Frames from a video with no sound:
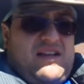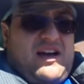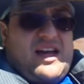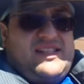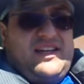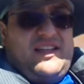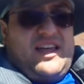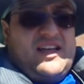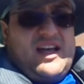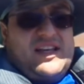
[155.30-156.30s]

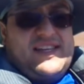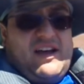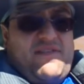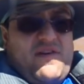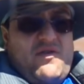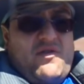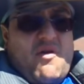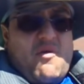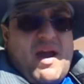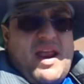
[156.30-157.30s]
Ideally, a cell phone
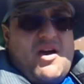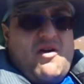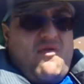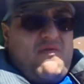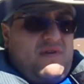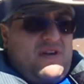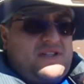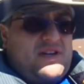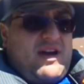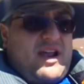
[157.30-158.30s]
or a radio is
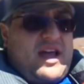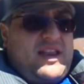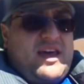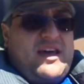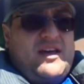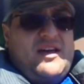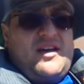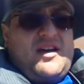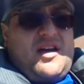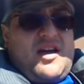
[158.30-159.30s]
a great idea.
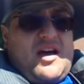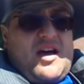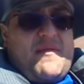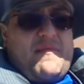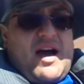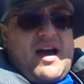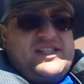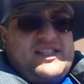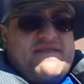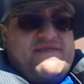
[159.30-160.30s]
I
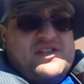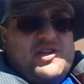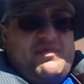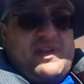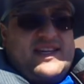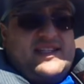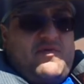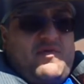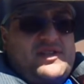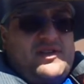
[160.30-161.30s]
just have this little plastic
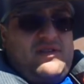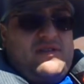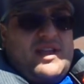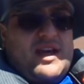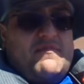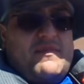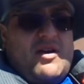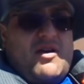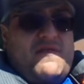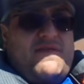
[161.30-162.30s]
whistle that can be
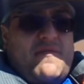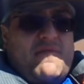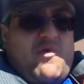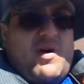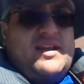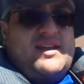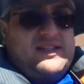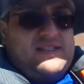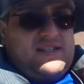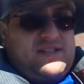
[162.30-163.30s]
heard from quite a
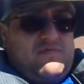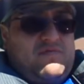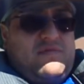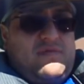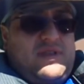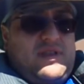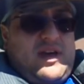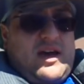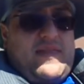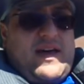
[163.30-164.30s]
distance.
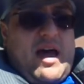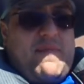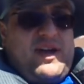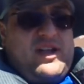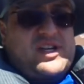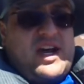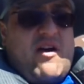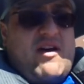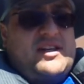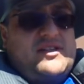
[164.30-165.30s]
The high pitch
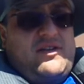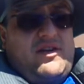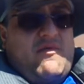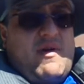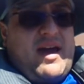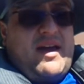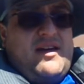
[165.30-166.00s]
carries a long way,